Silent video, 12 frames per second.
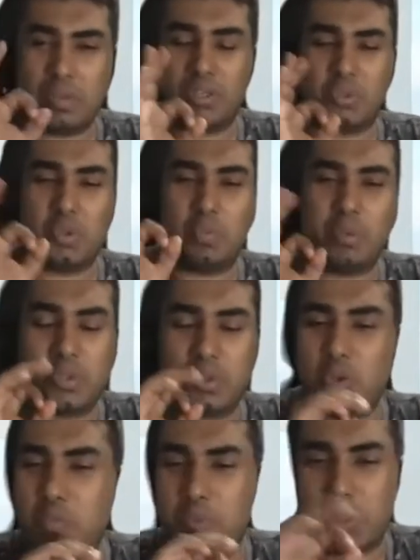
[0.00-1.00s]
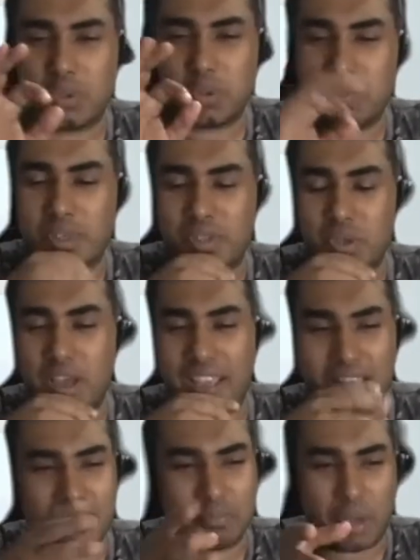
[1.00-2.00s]
Super. So I
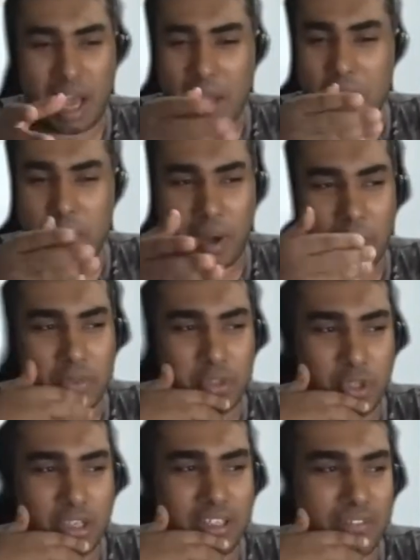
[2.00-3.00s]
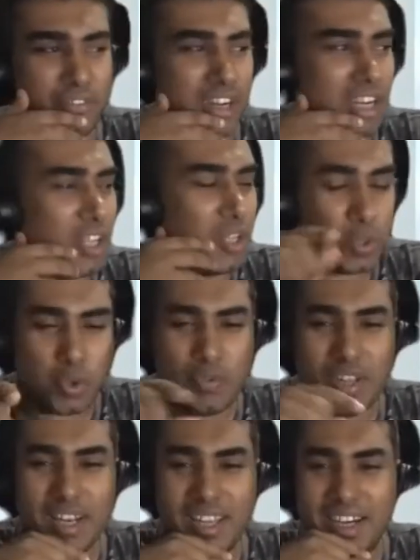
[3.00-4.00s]
guess I'm sure definitely you
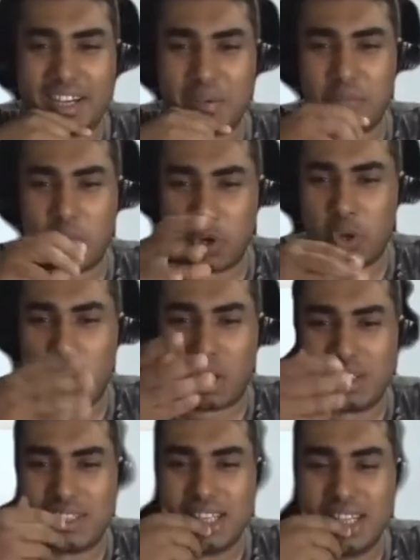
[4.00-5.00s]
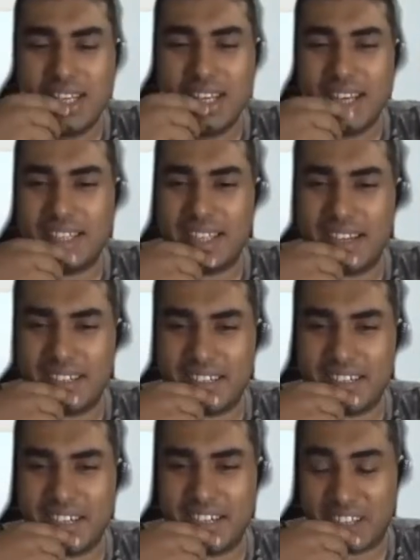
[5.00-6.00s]
will get more calls that
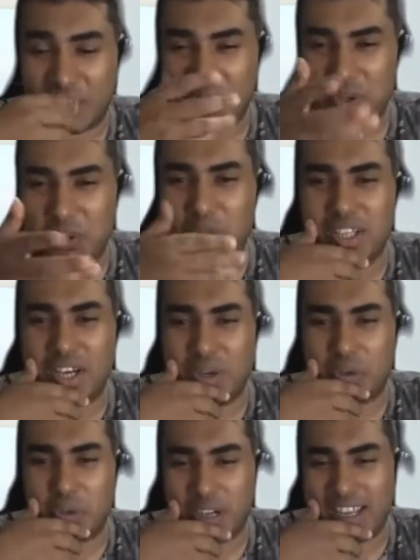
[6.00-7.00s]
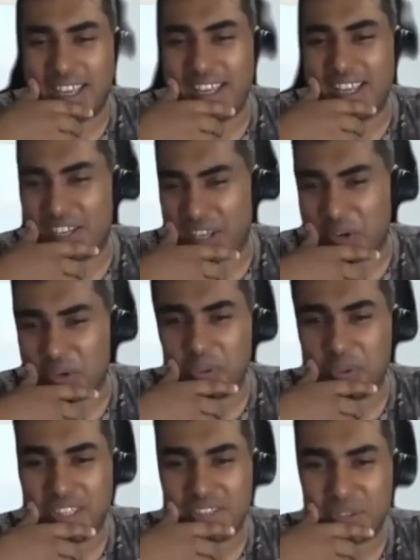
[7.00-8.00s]
can you do the Kundli, can you
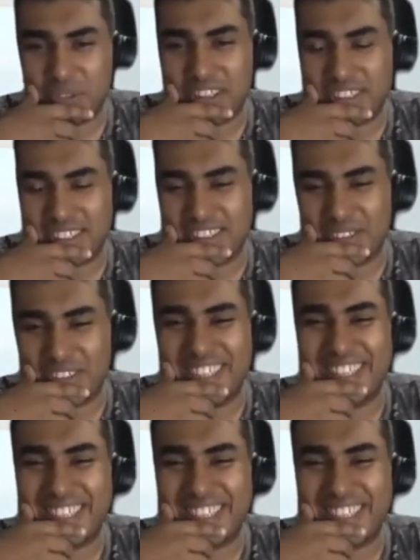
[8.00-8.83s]
do the Jyotisha? So these,